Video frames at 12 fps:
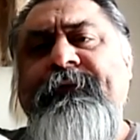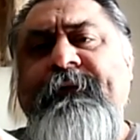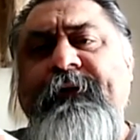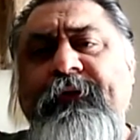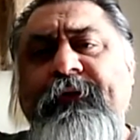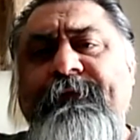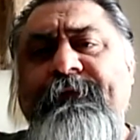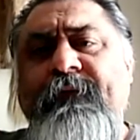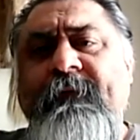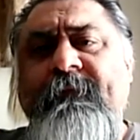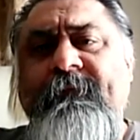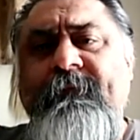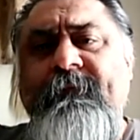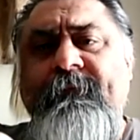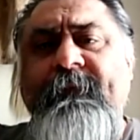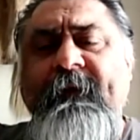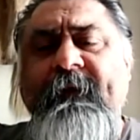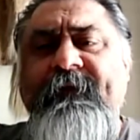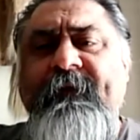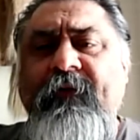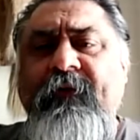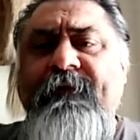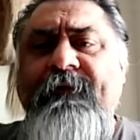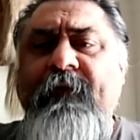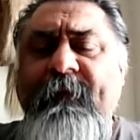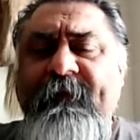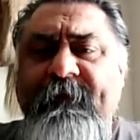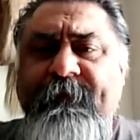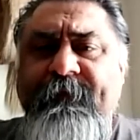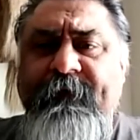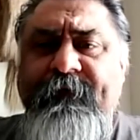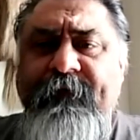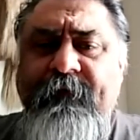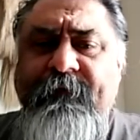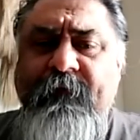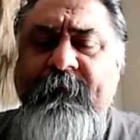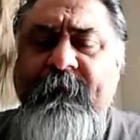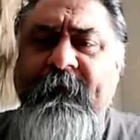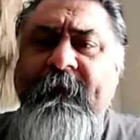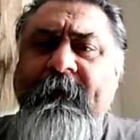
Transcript: the uniform, yes, the uniform is a French uniform.